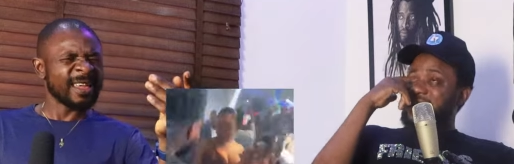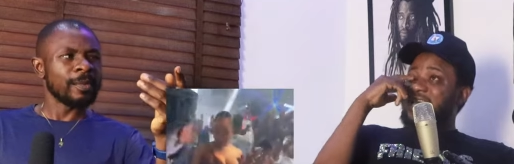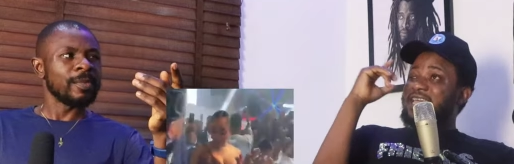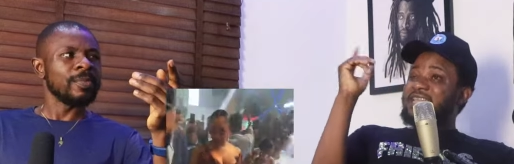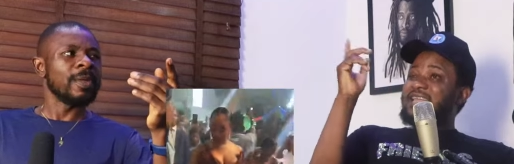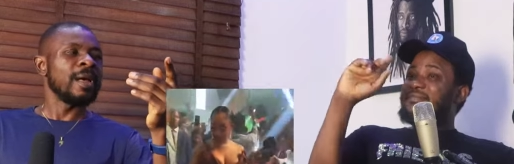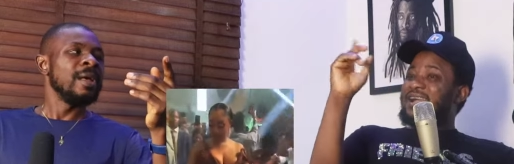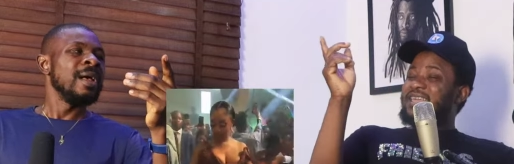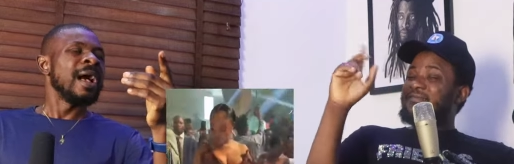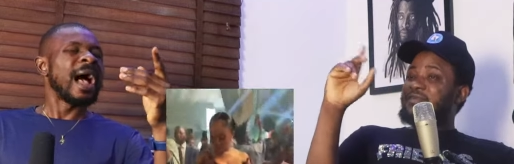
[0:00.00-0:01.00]
Speaker 1: assist He
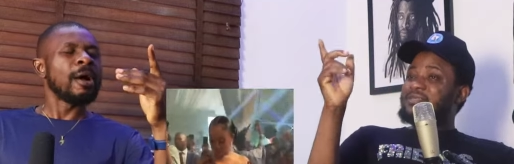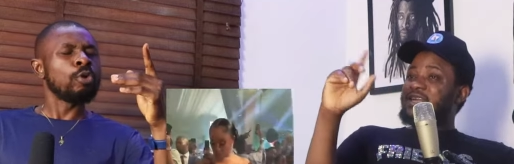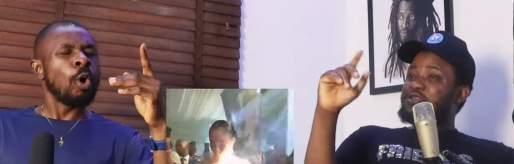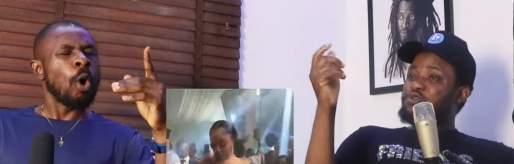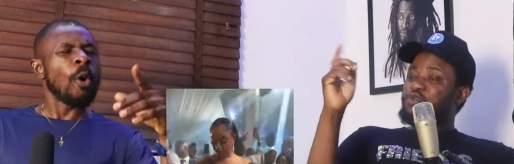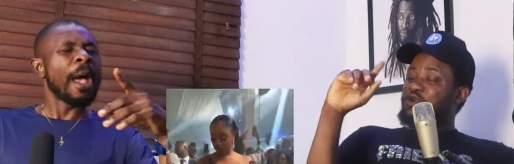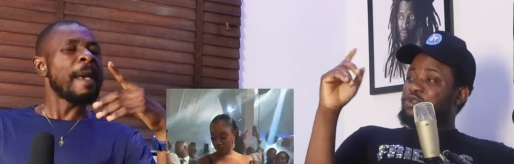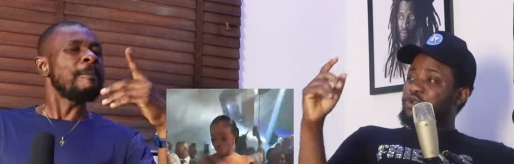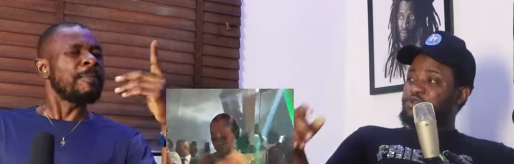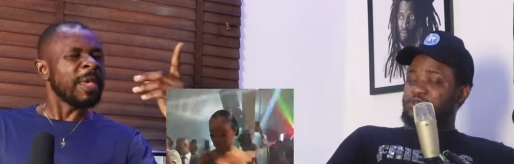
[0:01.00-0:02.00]
never gave him and chance God to come
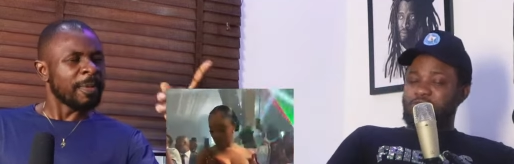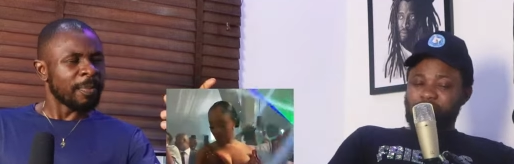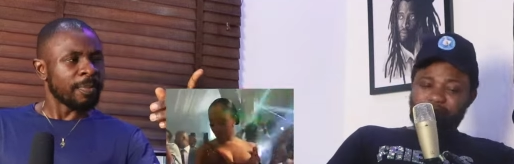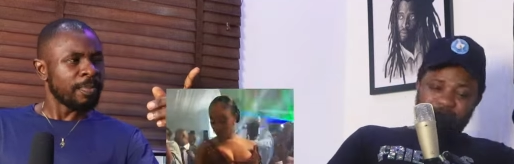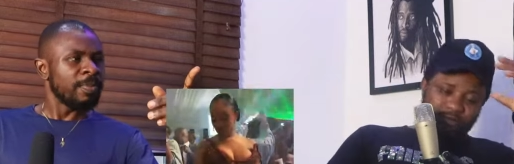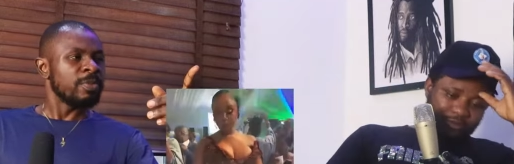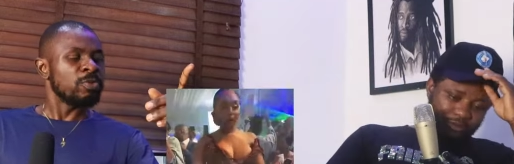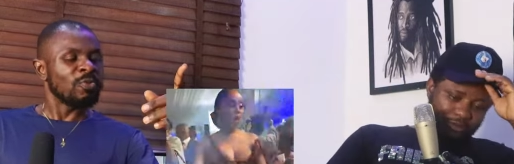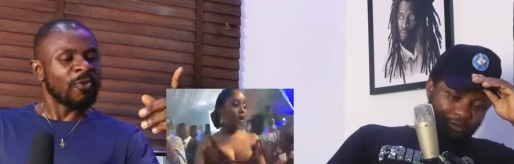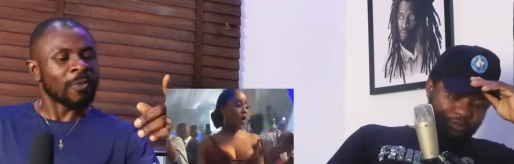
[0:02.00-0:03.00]
help him
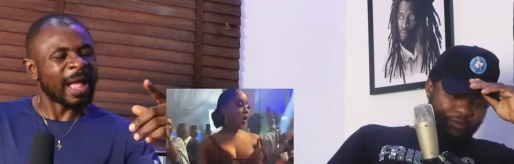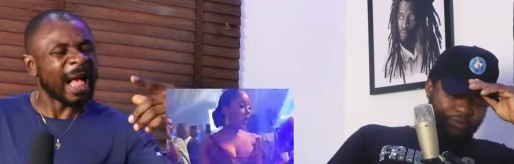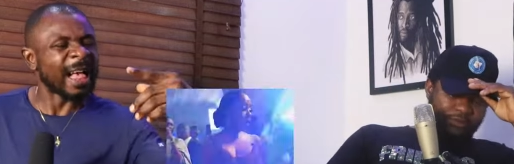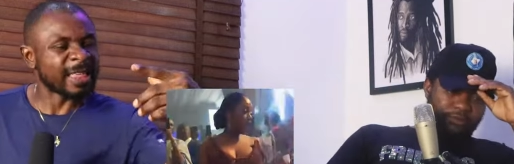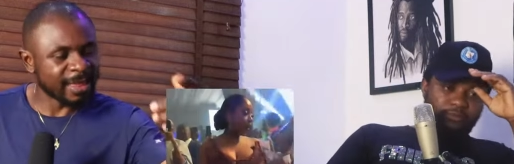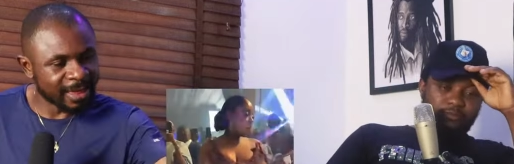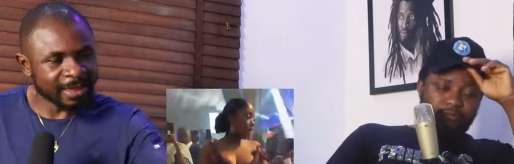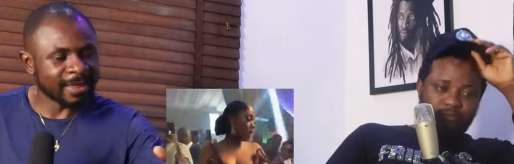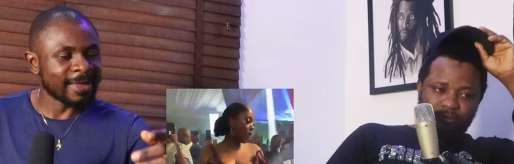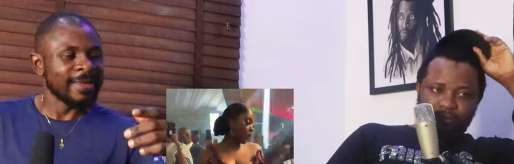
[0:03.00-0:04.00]
from that
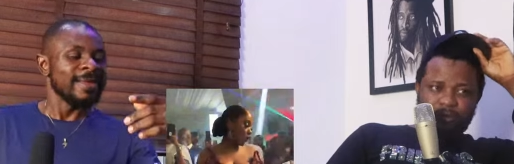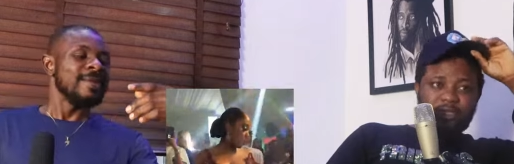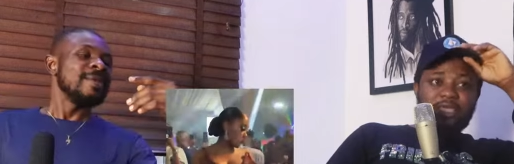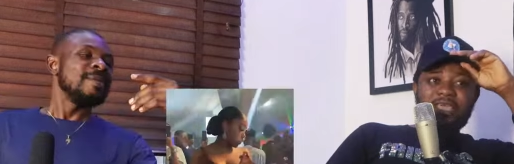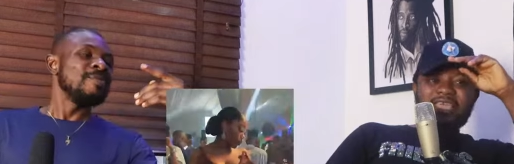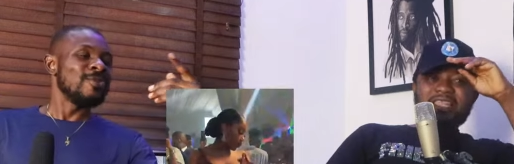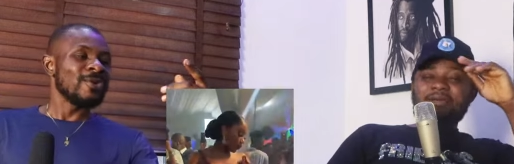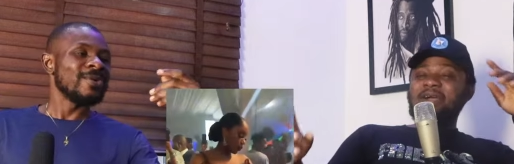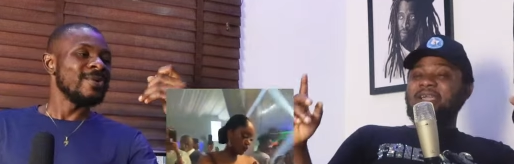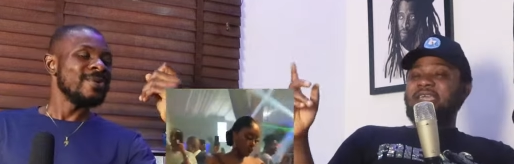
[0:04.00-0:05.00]
assist.
Speaker 2: He
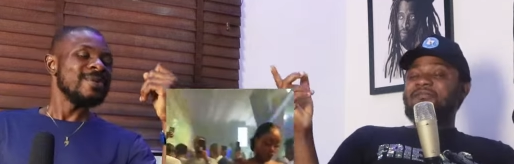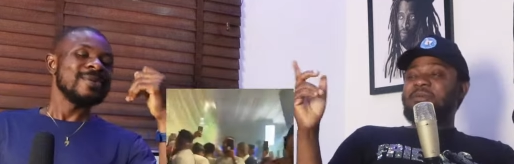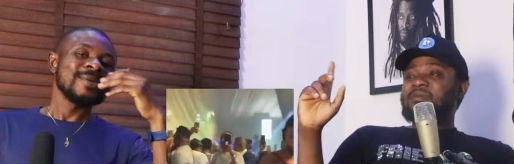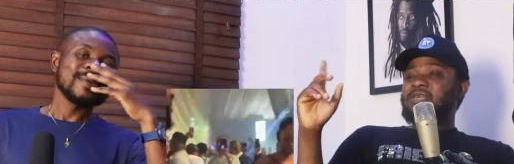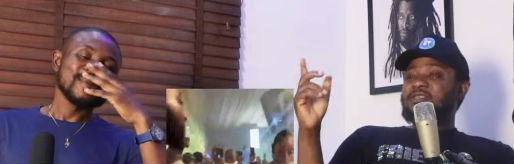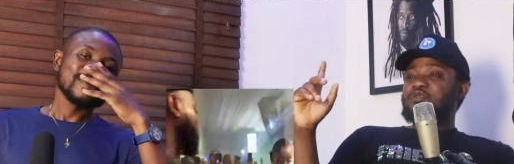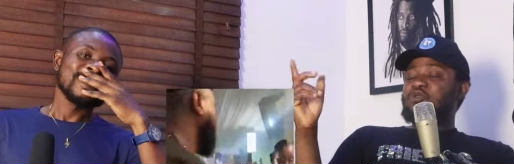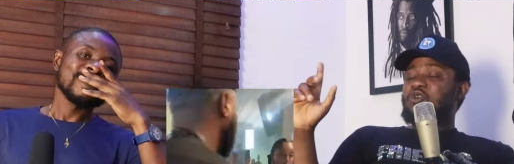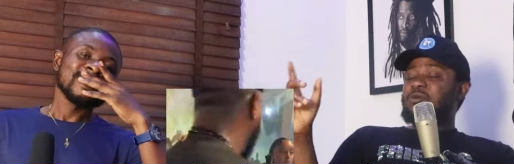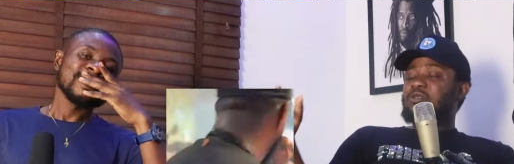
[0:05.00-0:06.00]
no. never gave him chance to
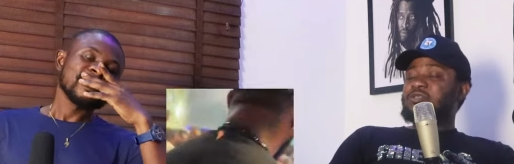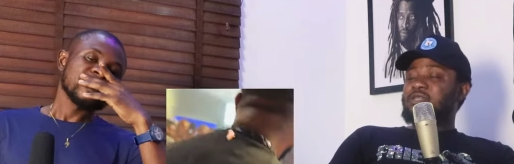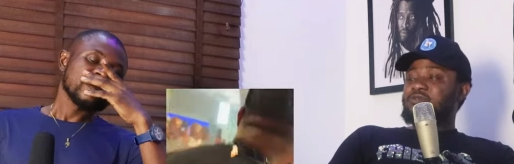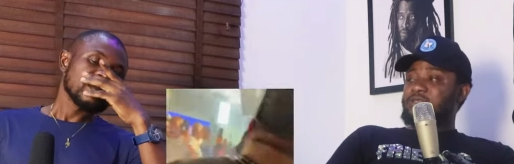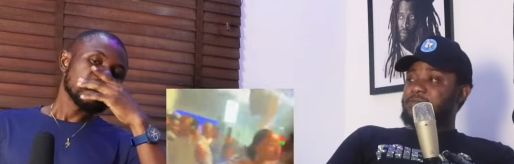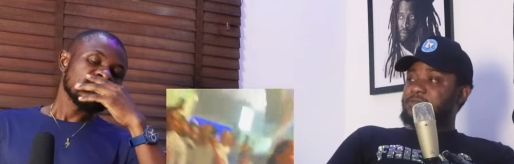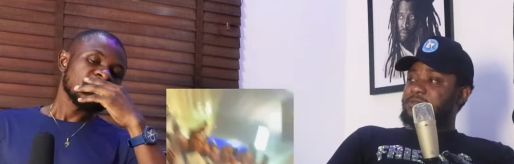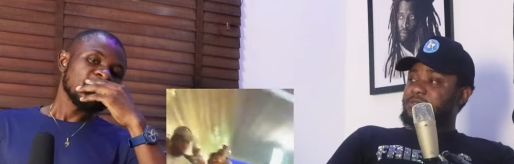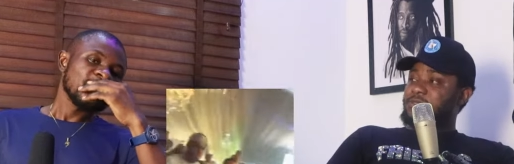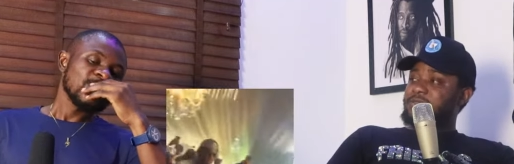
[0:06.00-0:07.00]
come closer to him.
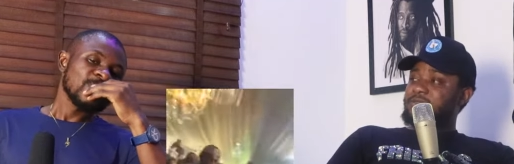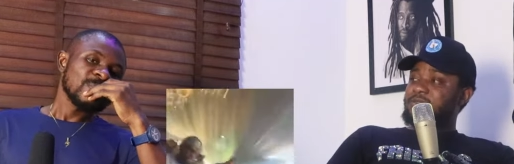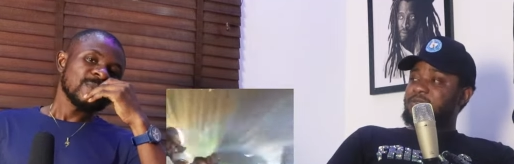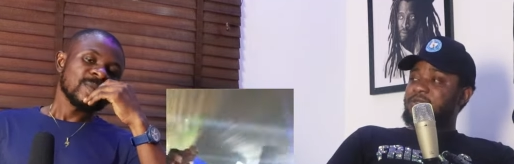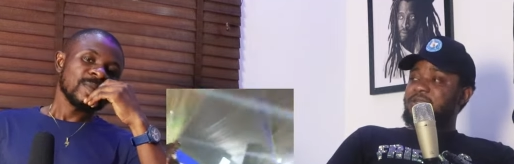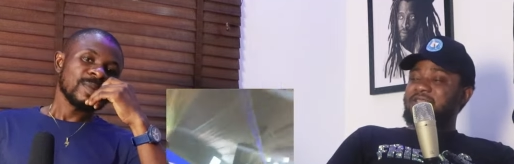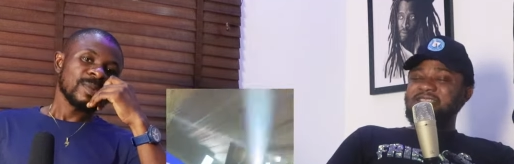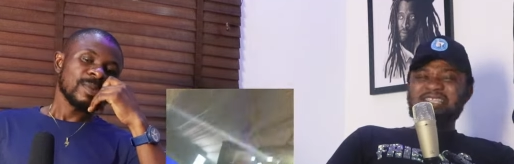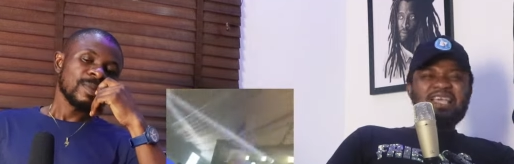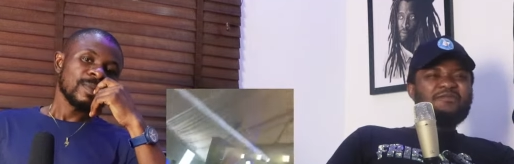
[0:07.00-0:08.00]

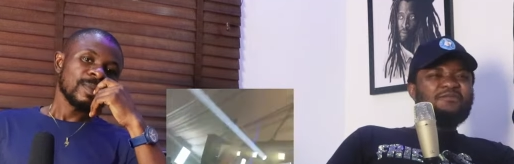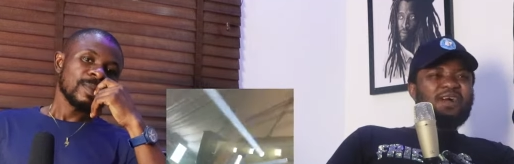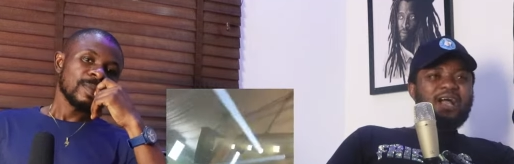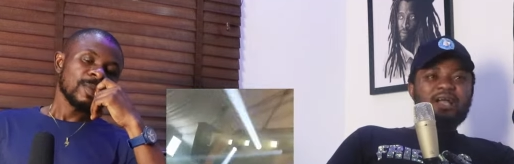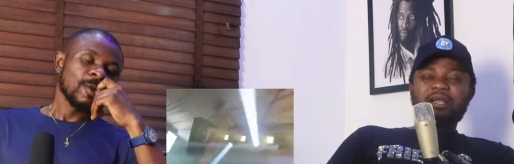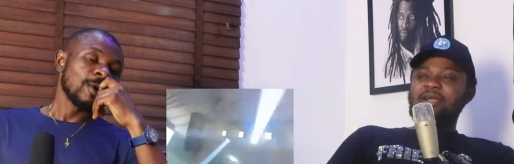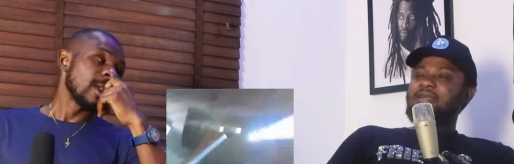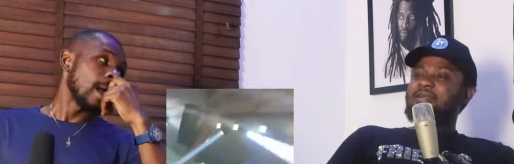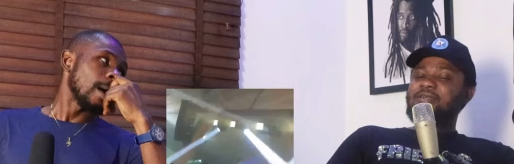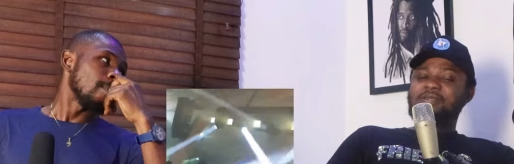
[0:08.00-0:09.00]
Never.
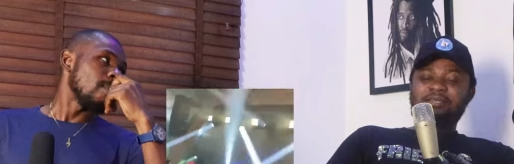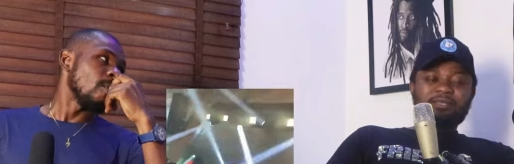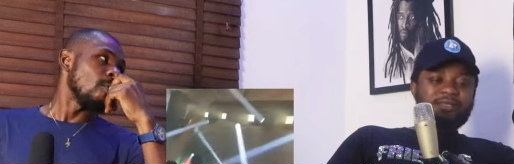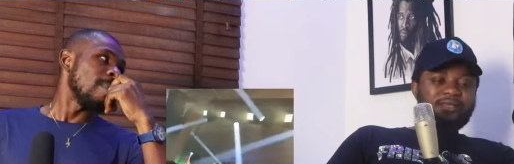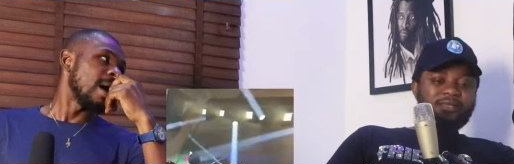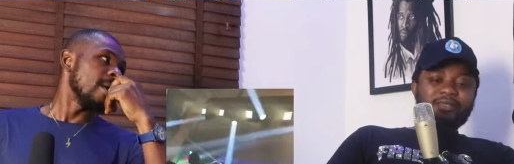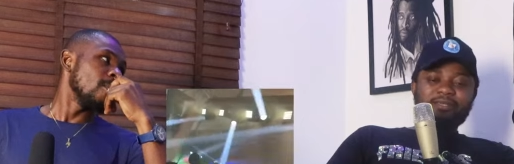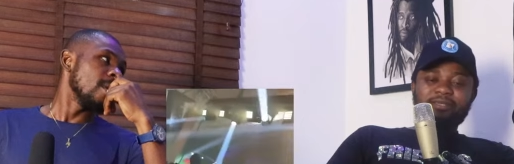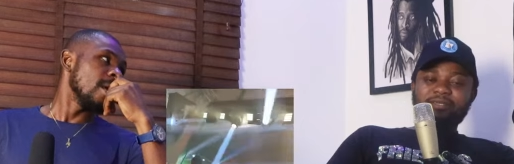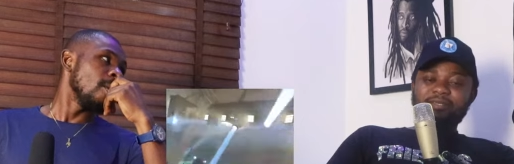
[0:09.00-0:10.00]
Speaker 1: On a Kubagi
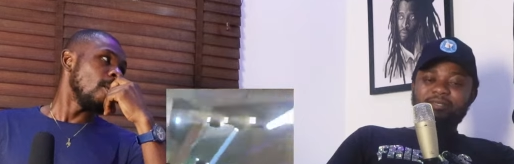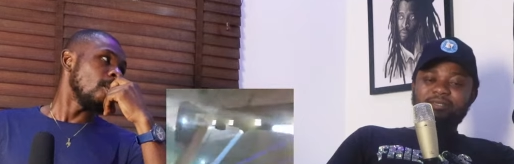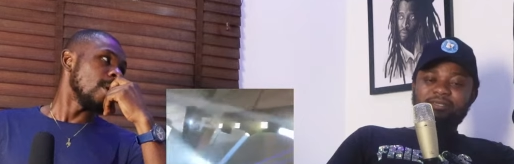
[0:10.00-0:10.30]
will give on